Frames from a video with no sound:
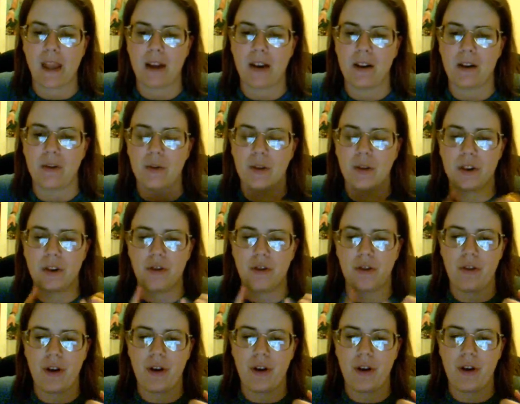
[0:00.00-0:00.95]
You know, with the
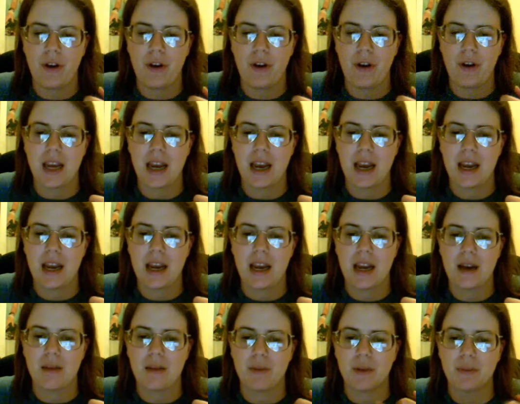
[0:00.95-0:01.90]
training
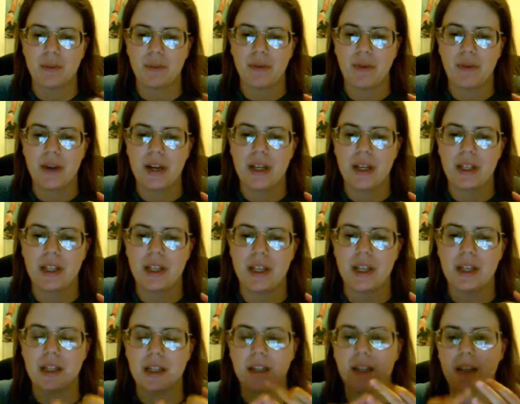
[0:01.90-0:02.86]
camps,
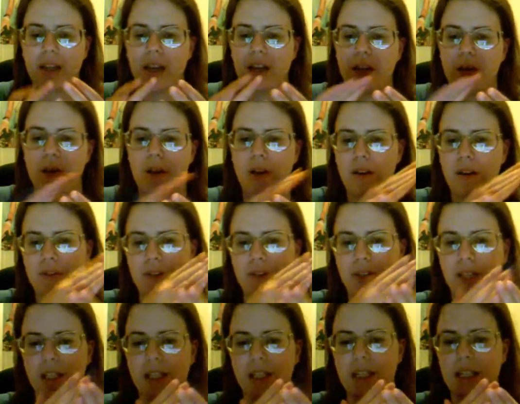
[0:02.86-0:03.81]
preseason, then you have the
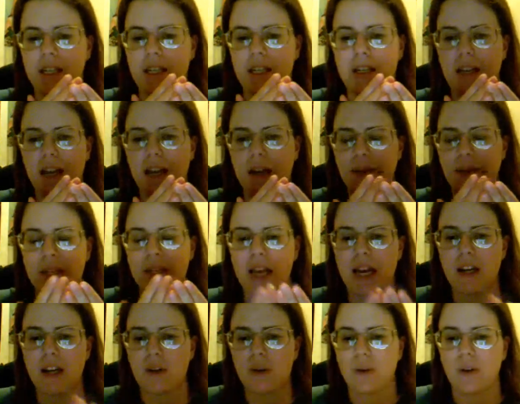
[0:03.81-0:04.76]
16-game
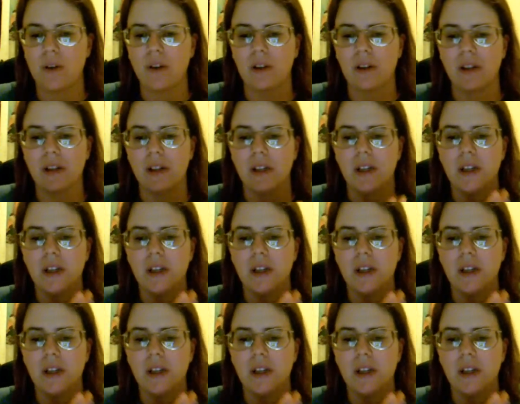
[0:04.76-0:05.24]
schedule,